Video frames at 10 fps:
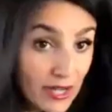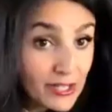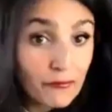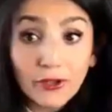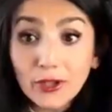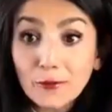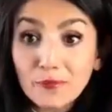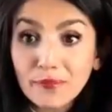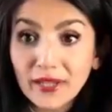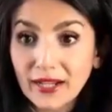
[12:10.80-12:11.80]
Rise Up For
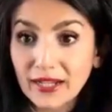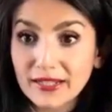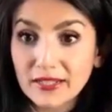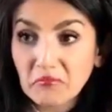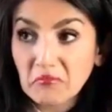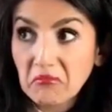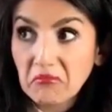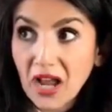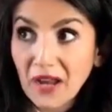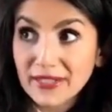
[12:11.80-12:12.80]
You, because
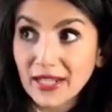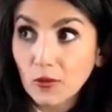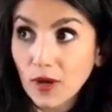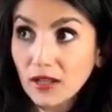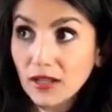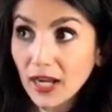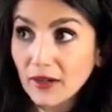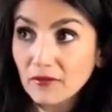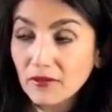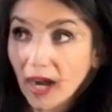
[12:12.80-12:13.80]
I was like, well,
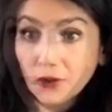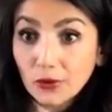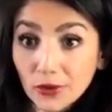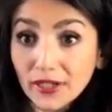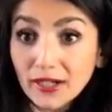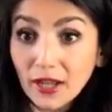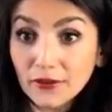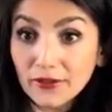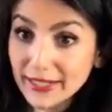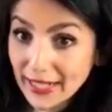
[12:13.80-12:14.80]
I recruited
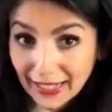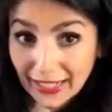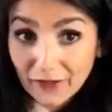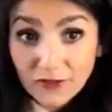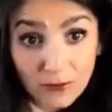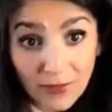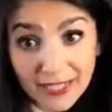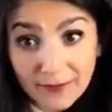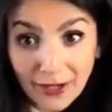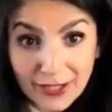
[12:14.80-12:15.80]
another executive, so my
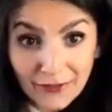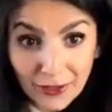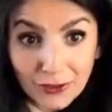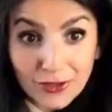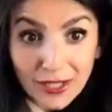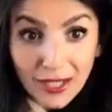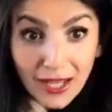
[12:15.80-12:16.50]
spot's filled.